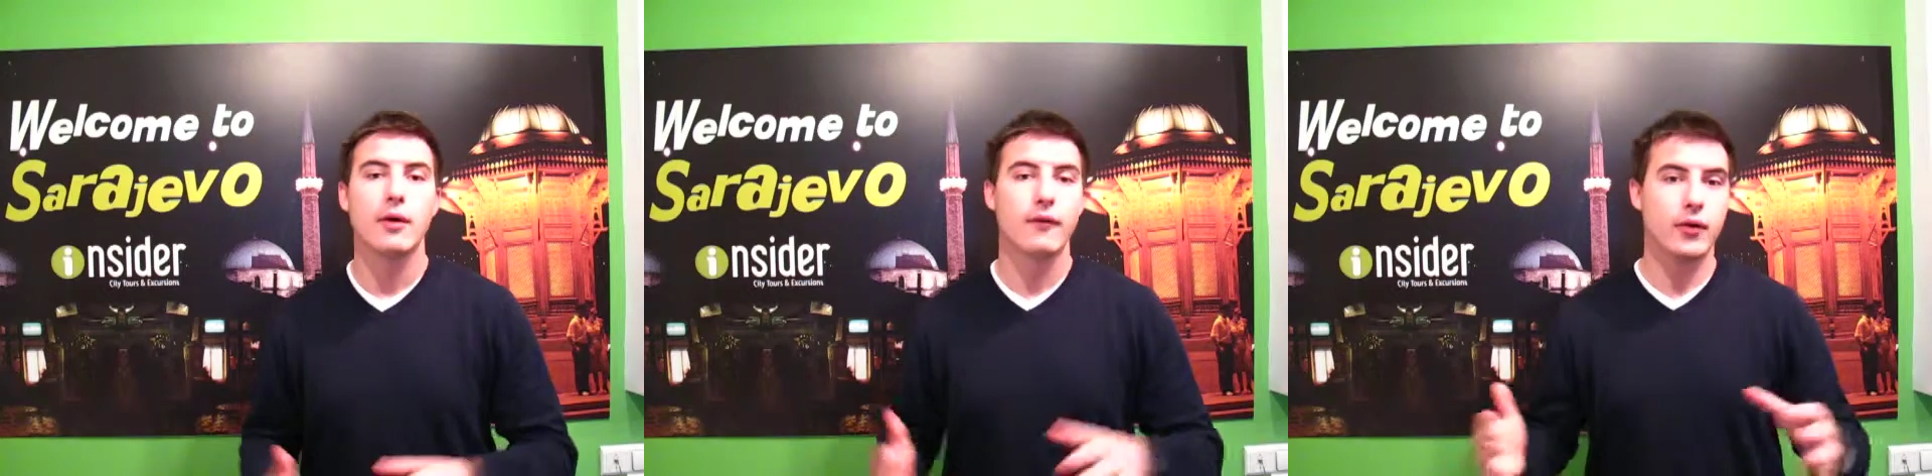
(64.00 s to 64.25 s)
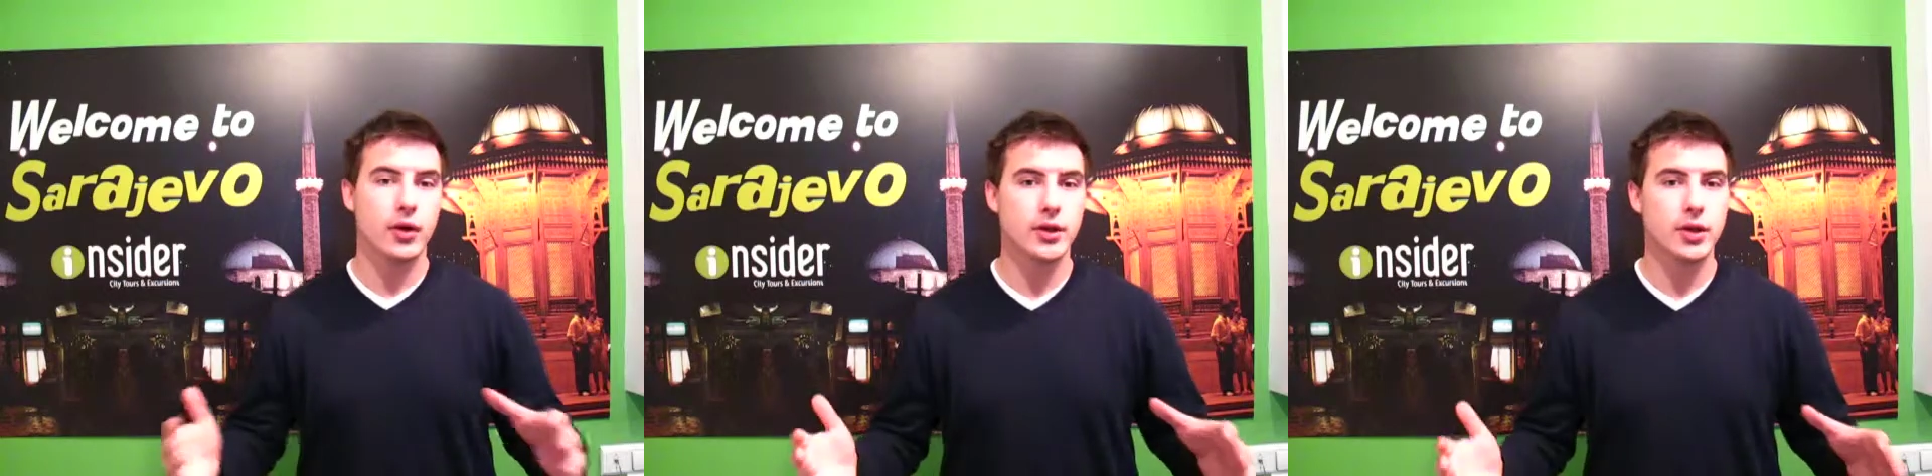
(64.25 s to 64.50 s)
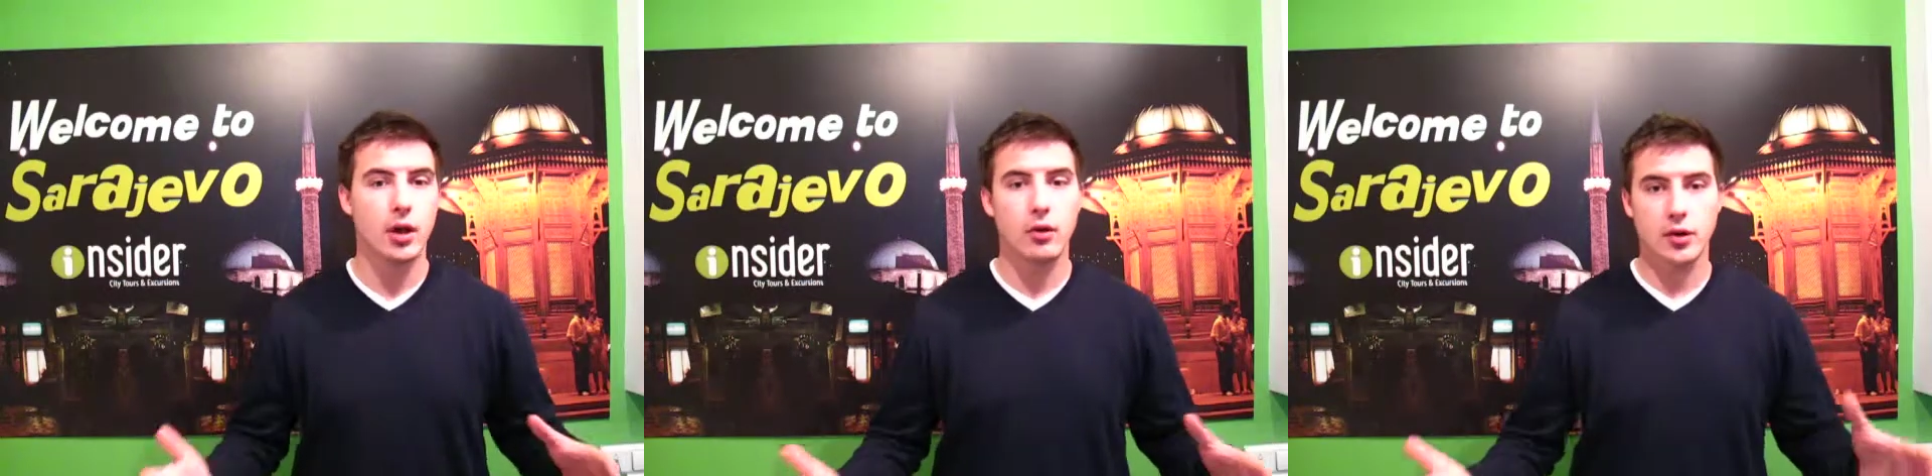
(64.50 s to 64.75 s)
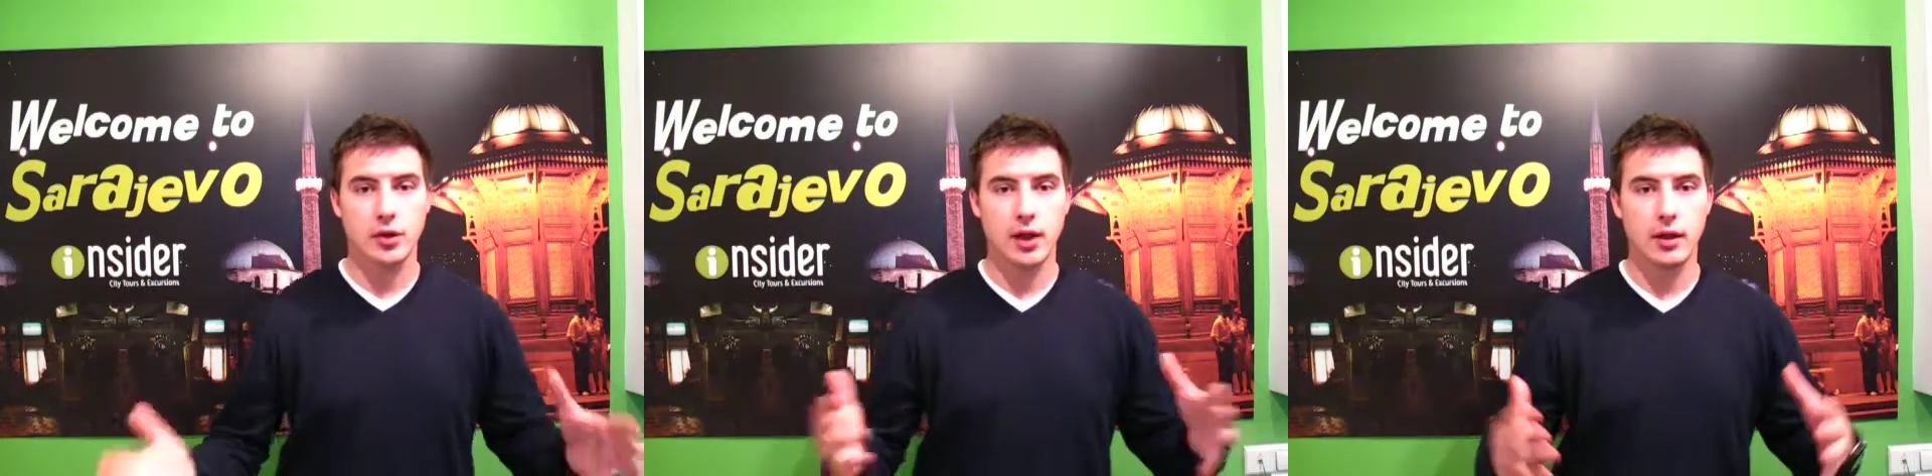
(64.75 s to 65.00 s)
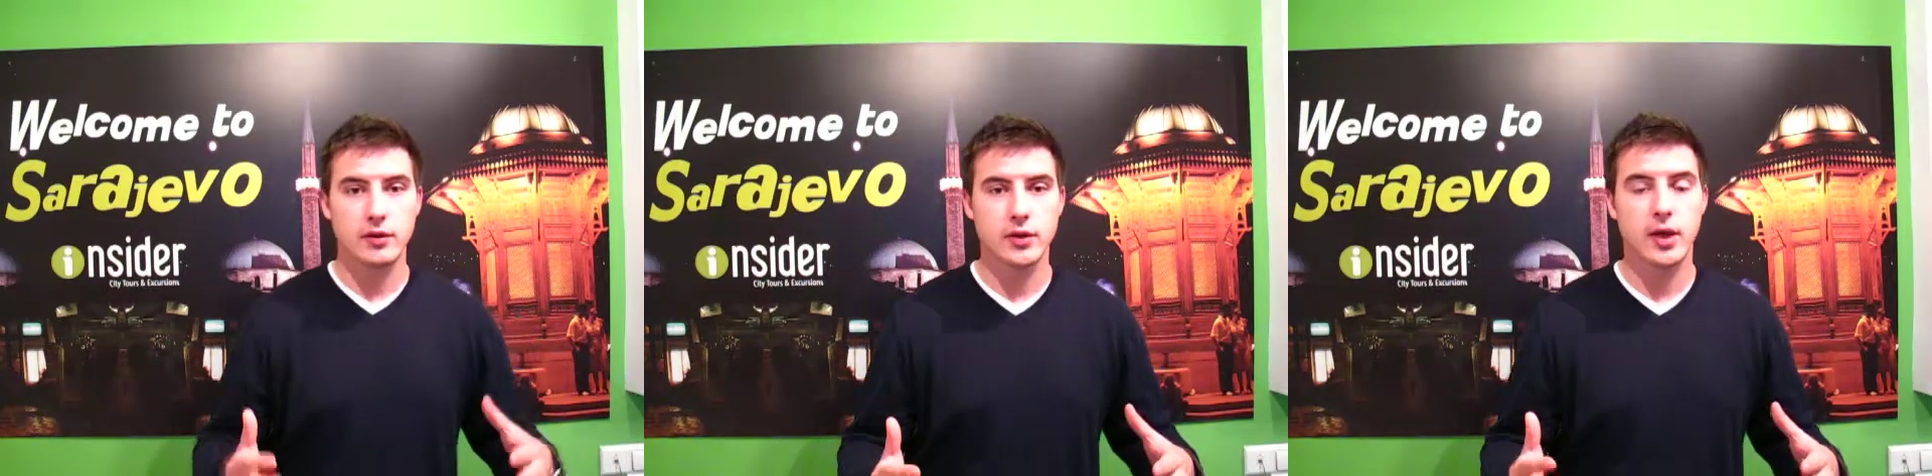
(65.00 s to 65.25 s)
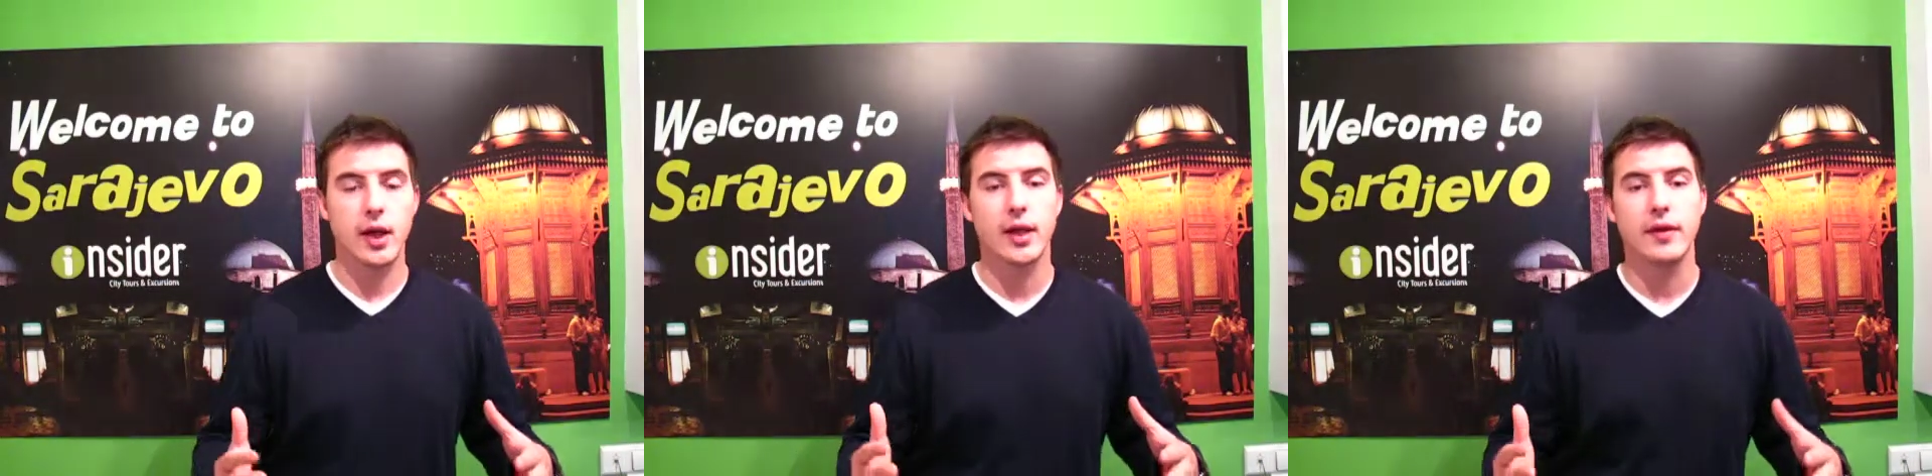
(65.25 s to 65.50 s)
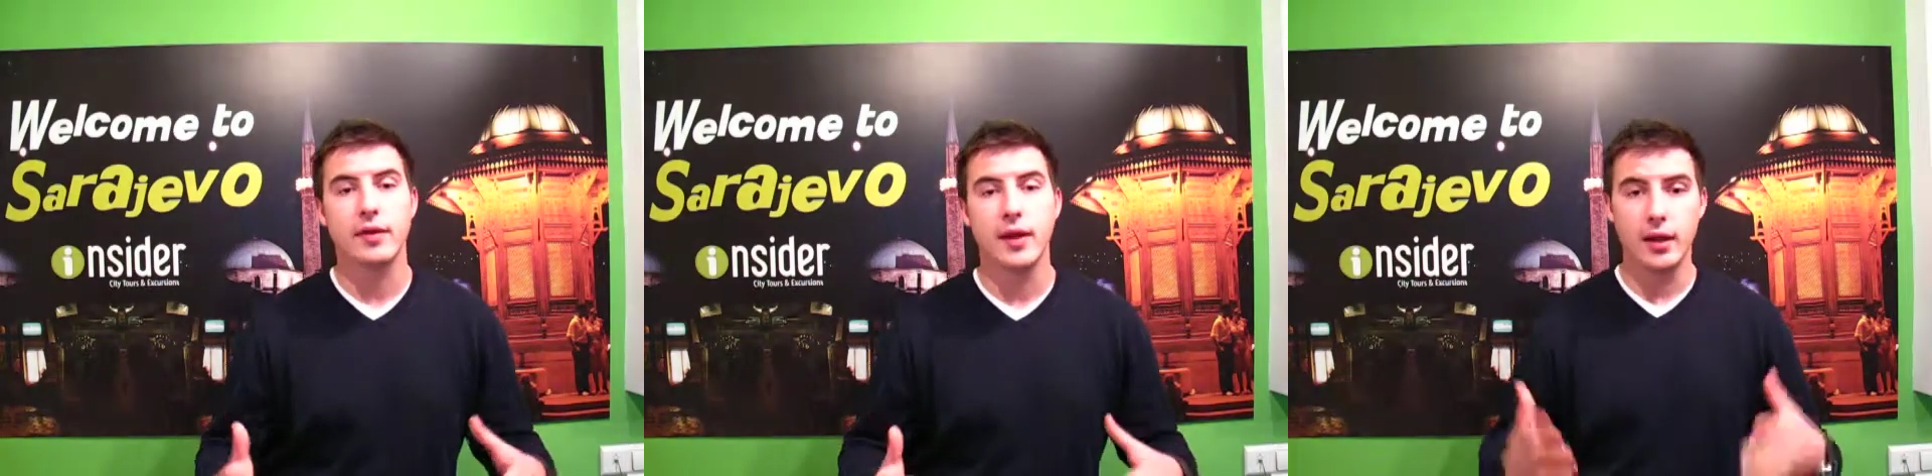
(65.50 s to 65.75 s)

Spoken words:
first ourselves and